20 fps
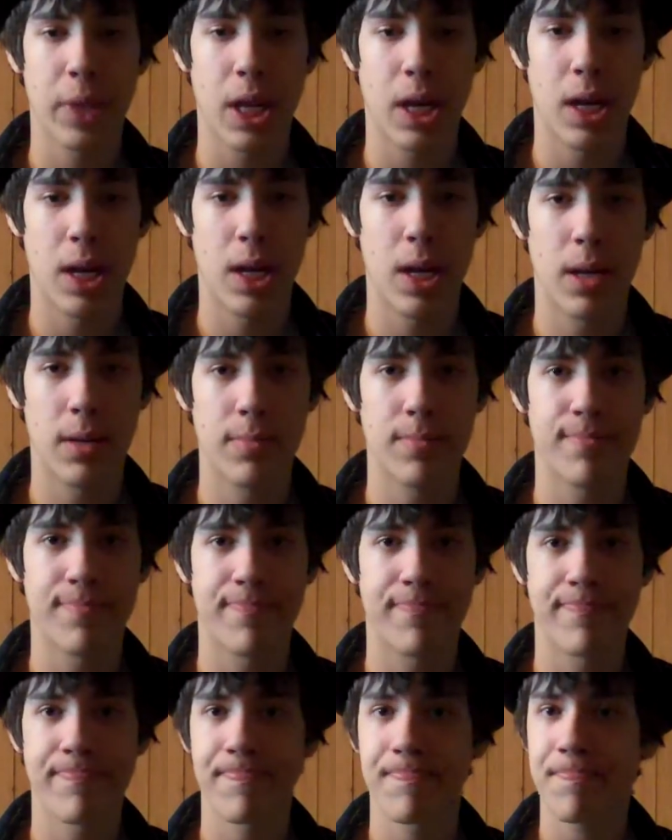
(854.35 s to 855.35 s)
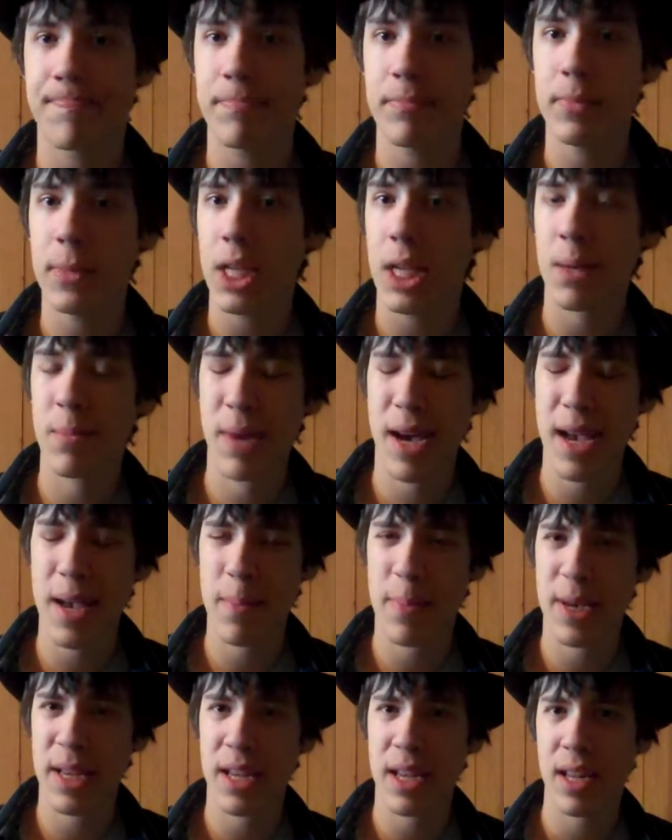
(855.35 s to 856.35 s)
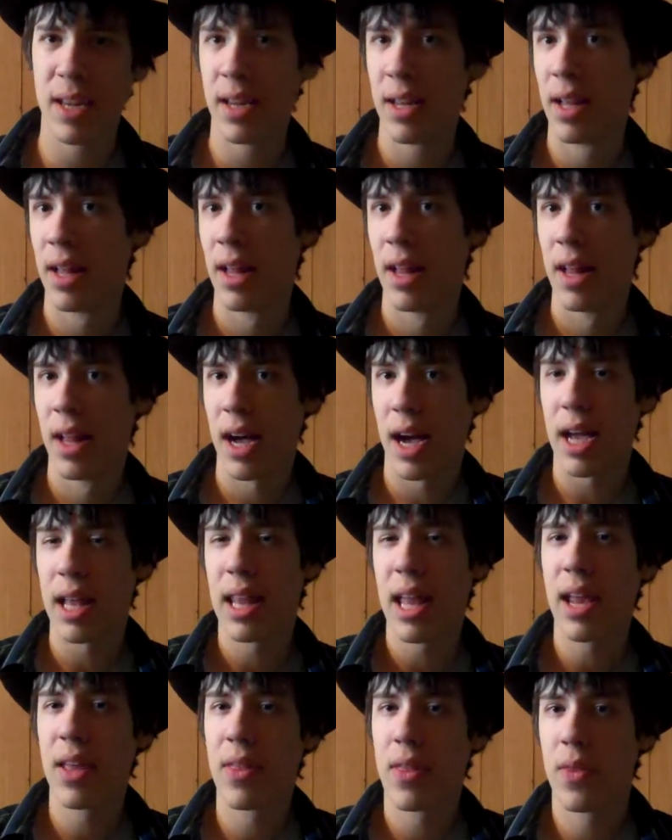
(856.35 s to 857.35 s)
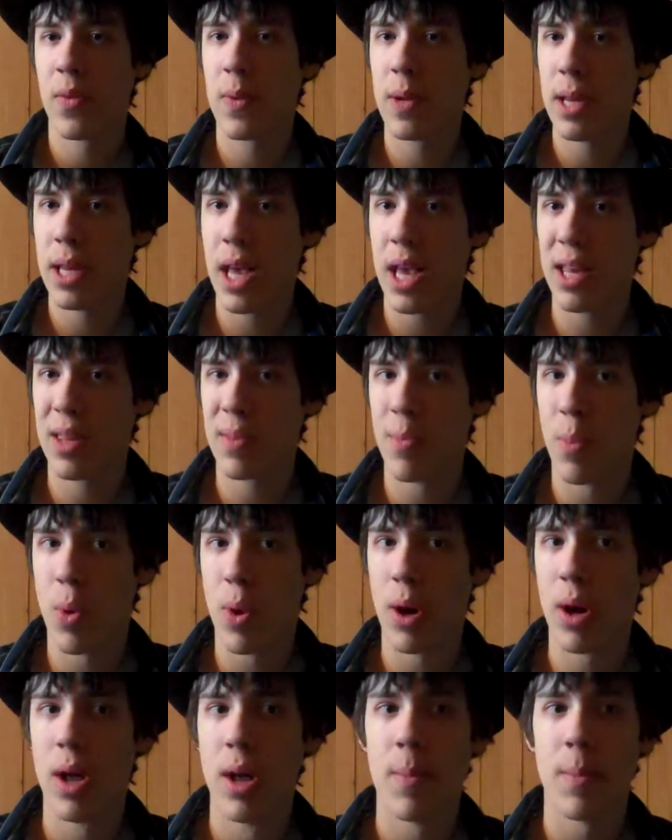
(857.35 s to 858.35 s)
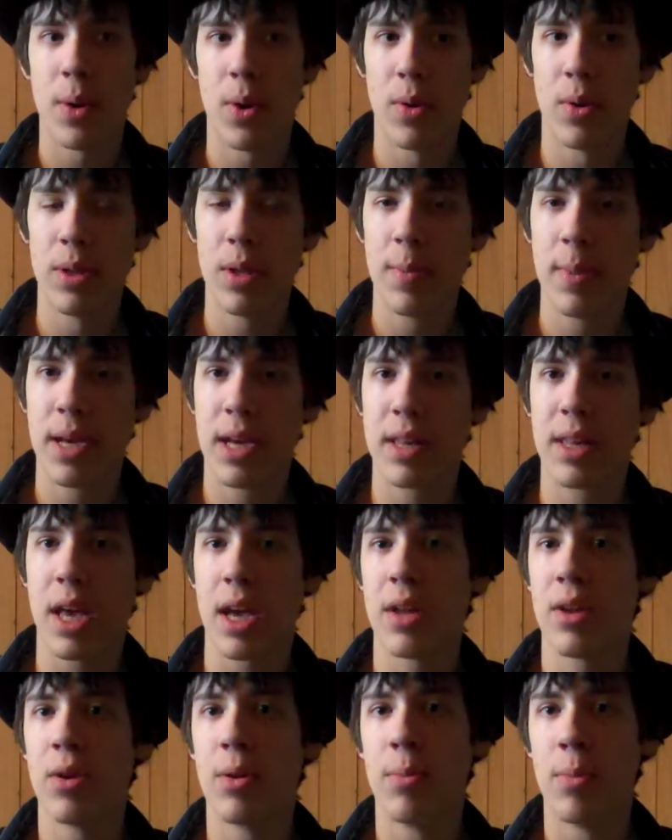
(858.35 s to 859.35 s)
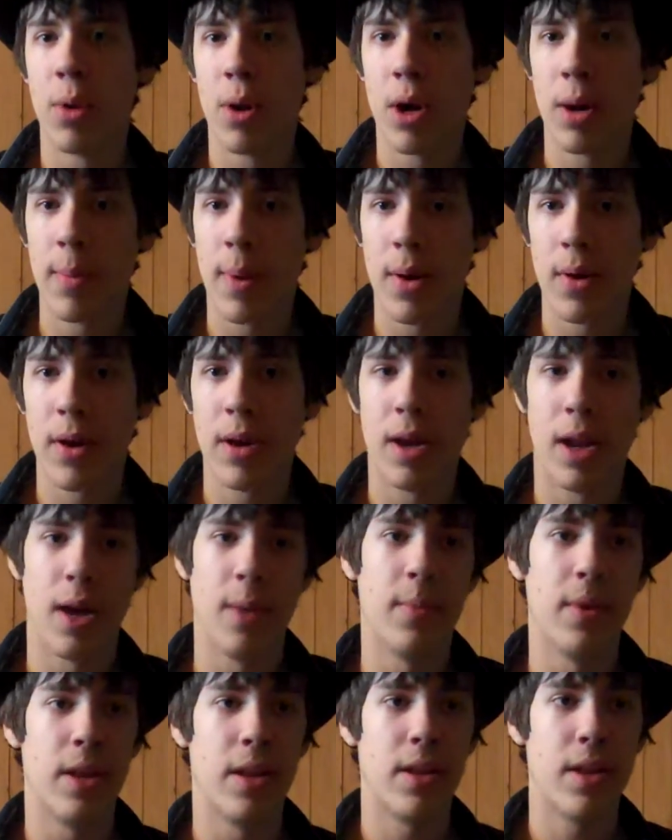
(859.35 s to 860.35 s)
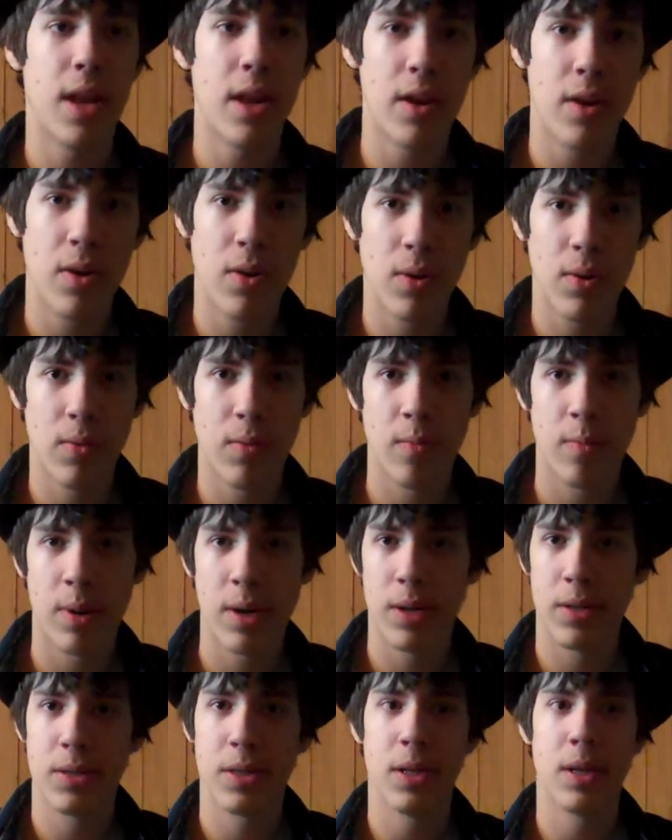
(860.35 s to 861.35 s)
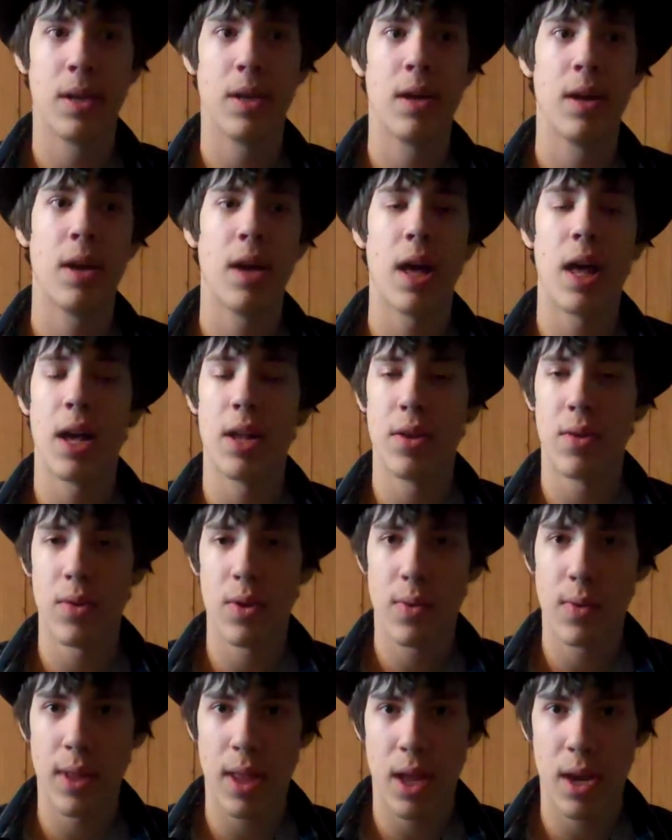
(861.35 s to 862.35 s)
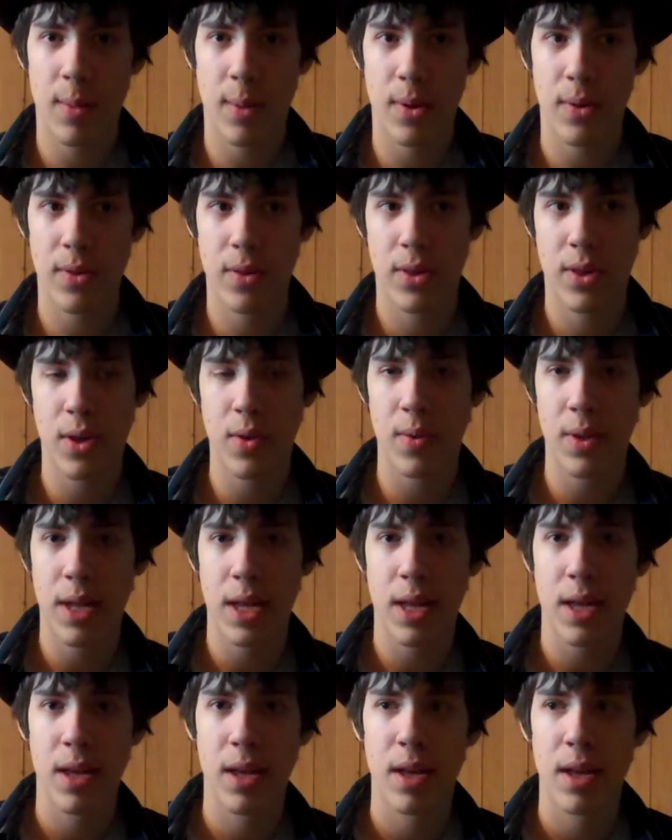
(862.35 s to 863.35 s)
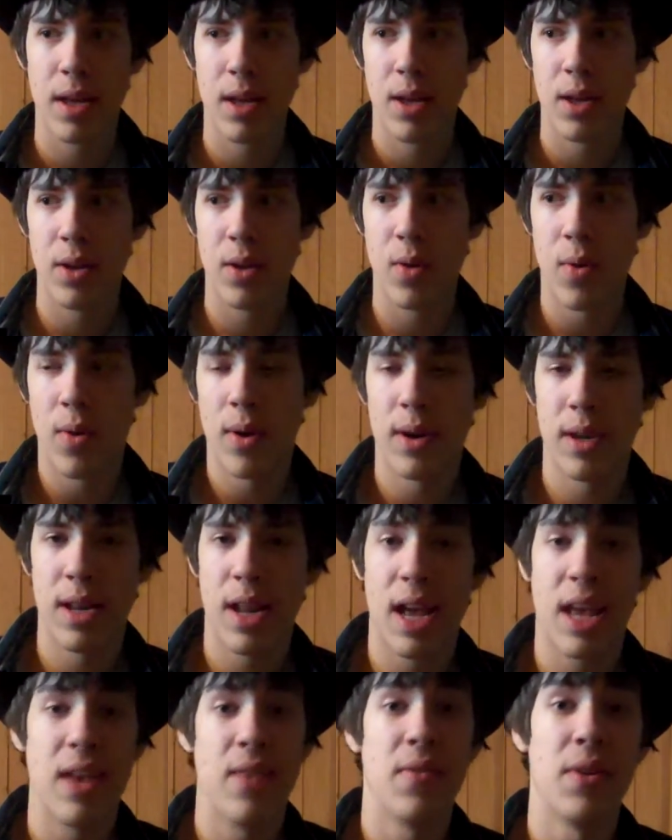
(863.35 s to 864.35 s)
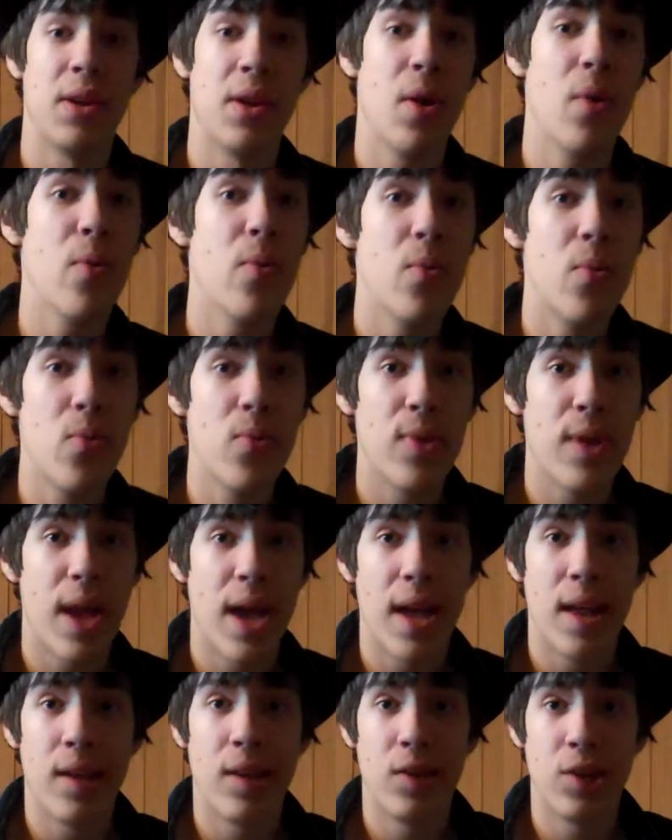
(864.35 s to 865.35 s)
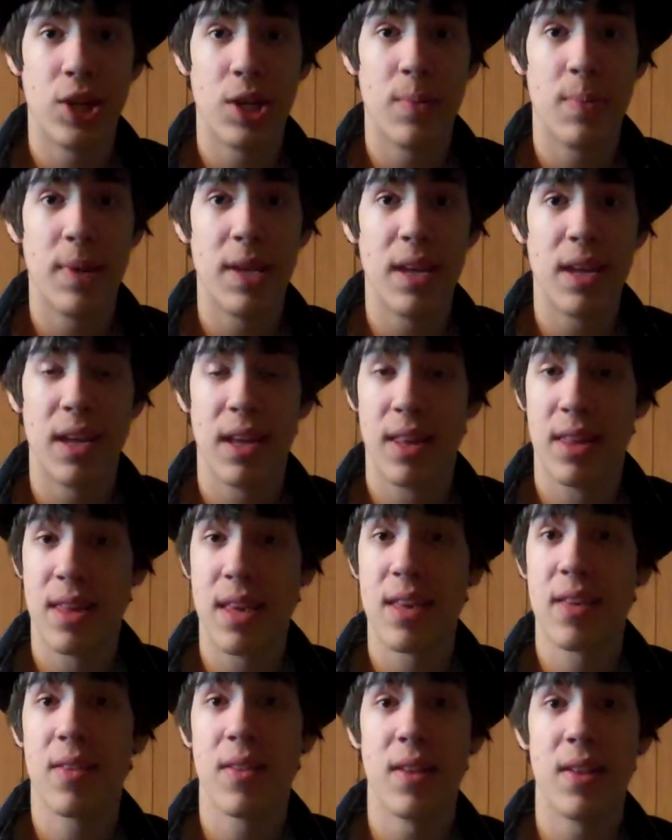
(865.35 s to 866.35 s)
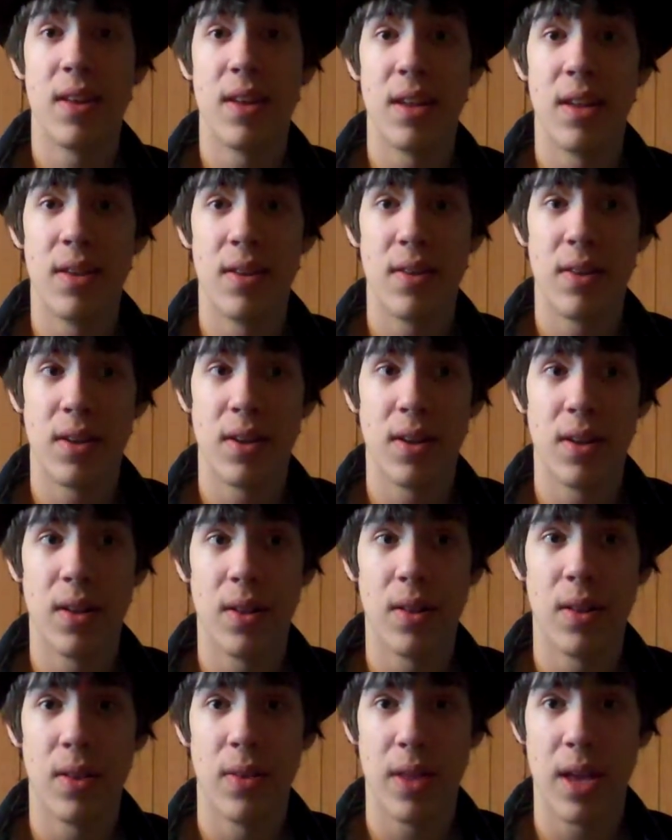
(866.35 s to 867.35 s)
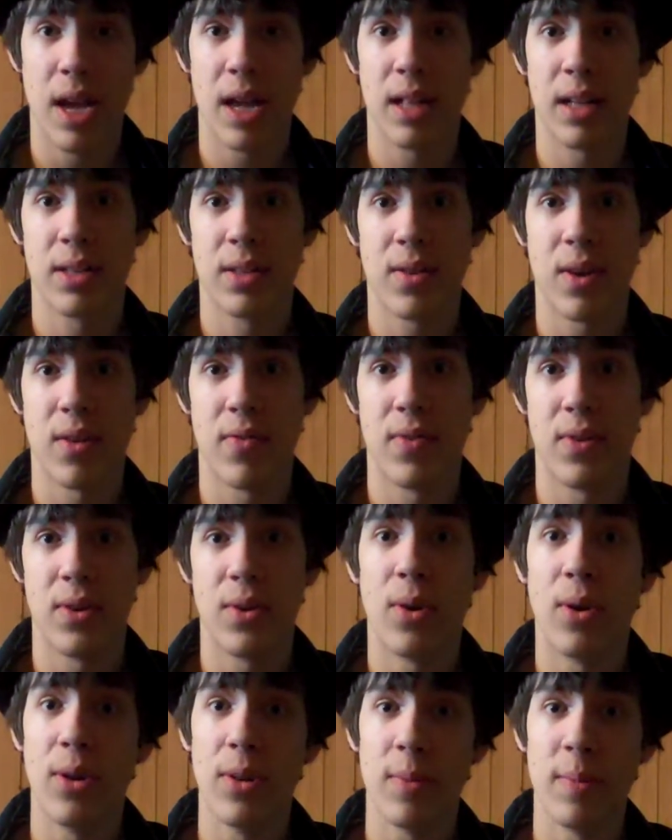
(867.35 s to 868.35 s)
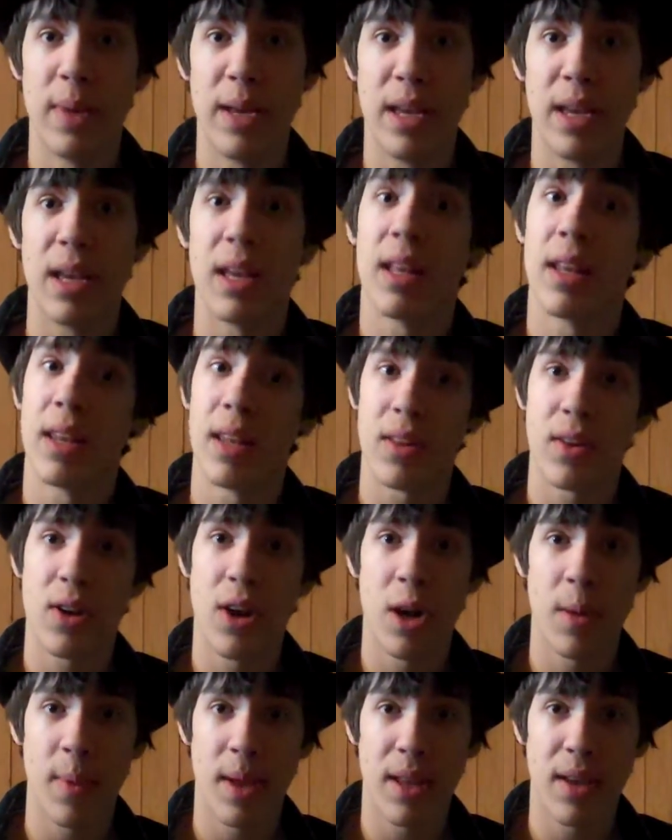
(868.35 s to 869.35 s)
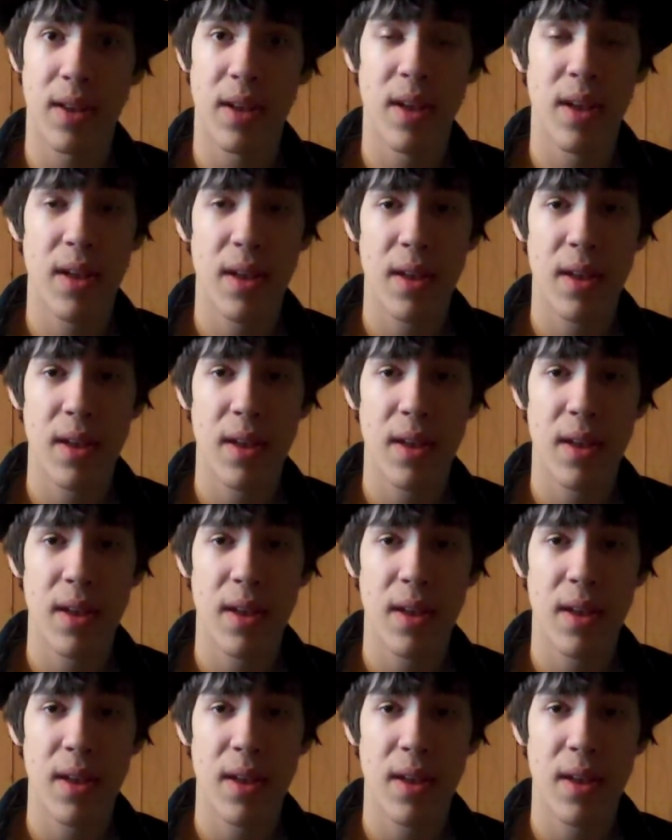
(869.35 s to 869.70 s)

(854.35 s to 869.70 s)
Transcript: My opinion, I like the 3DS more, but only because I know more about it. I'm a Nintendo person. I don't know a lot about Sony, nor did I even know the NGP existed until the Alex Griffin told me in his comment.